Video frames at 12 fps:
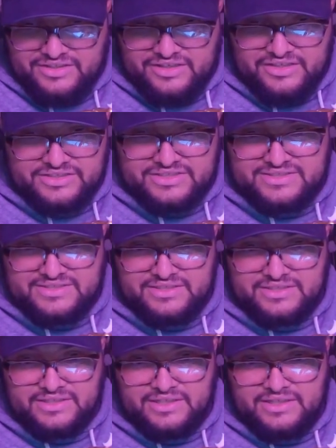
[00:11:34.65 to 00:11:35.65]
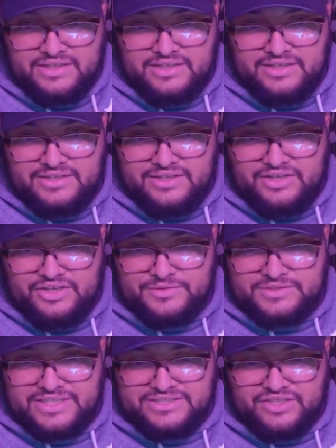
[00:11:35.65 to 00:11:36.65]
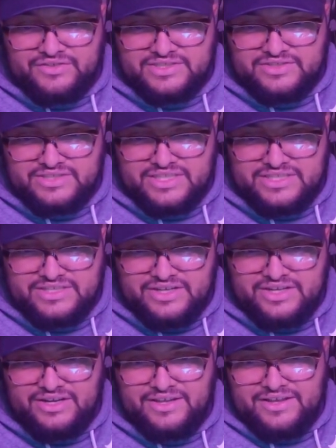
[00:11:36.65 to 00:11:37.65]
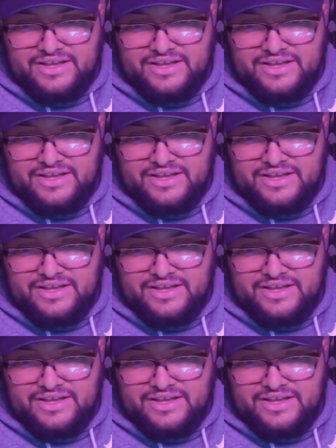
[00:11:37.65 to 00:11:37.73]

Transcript: That looks sick. Um, so that's the original teaser.